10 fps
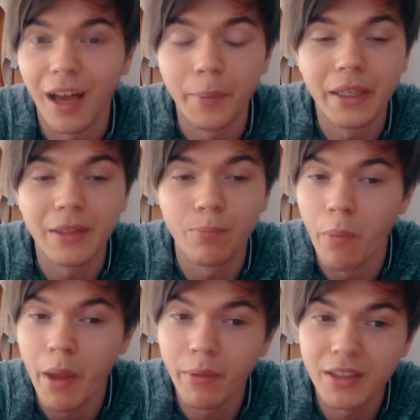I mean,
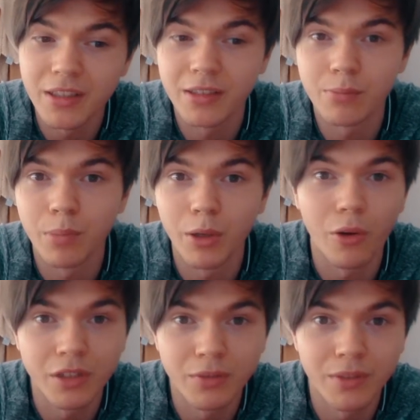maybe this is
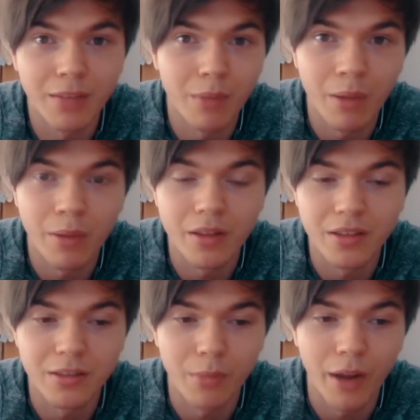because of that. Maybe this
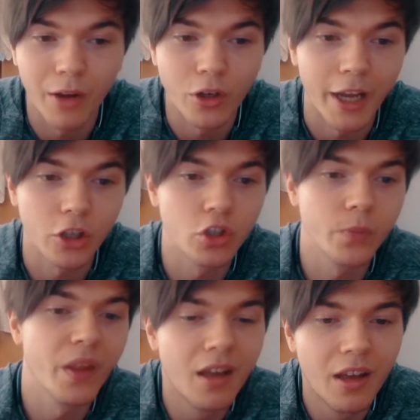is my connection.